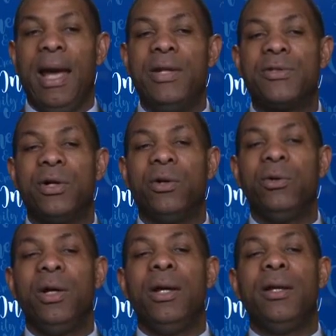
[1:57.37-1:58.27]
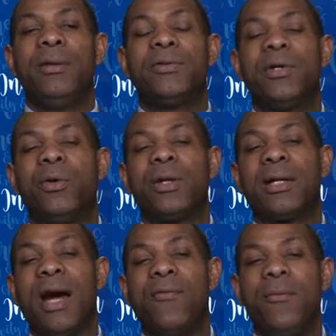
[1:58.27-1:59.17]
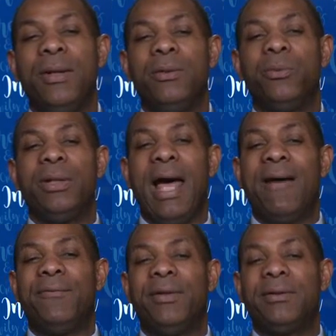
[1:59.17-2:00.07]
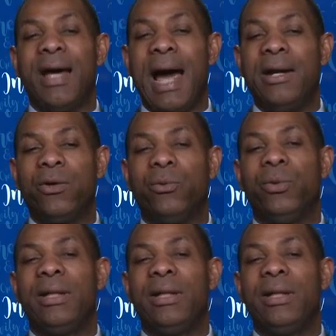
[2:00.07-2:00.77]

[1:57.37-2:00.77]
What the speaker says: And so the government would have the title,